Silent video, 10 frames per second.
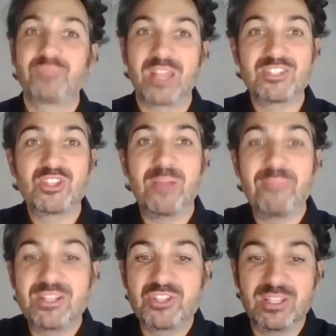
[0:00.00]
And so I
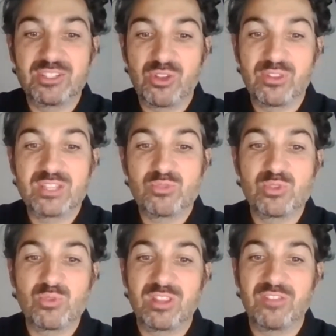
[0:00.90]
mentioned, so this was
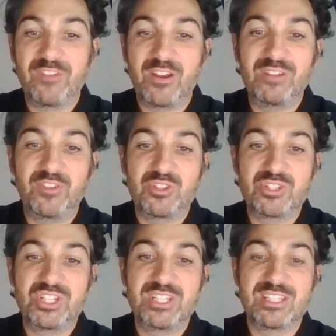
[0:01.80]
one of the very first
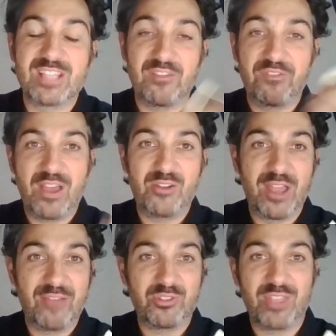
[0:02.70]
cheeses I found
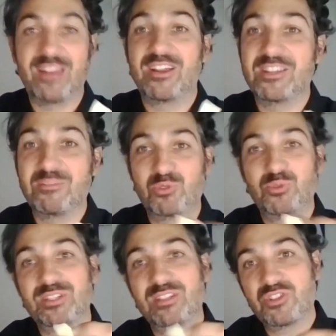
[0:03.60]
after that honeymoon
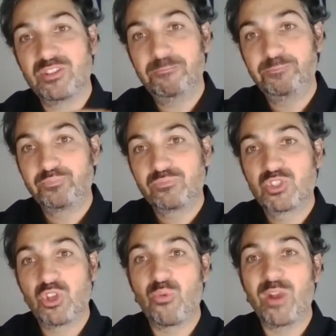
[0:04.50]
decision.
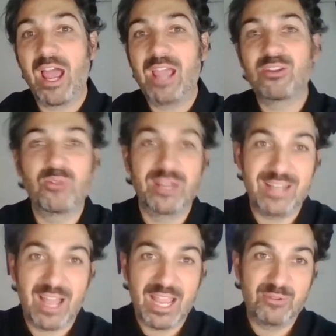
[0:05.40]
So when I
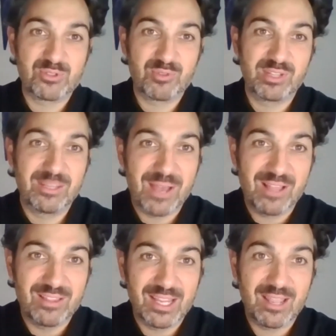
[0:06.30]
quit, it was really about
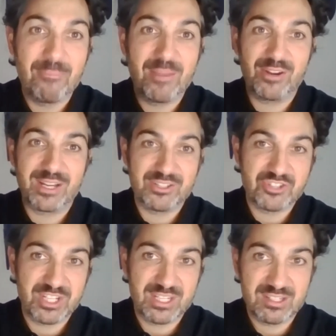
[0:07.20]
like American
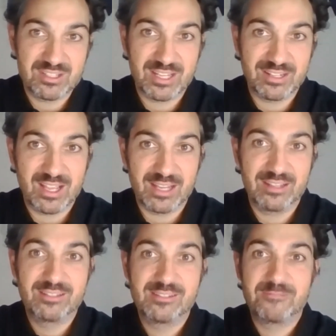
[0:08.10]
cheese and like
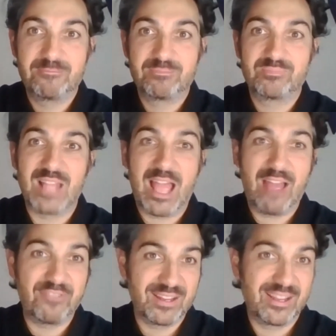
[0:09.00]
uh,
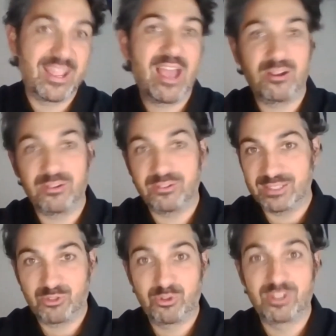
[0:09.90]
laughing cow
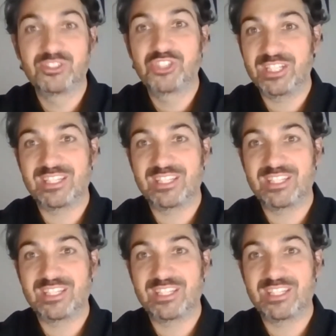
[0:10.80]
and grilled cheese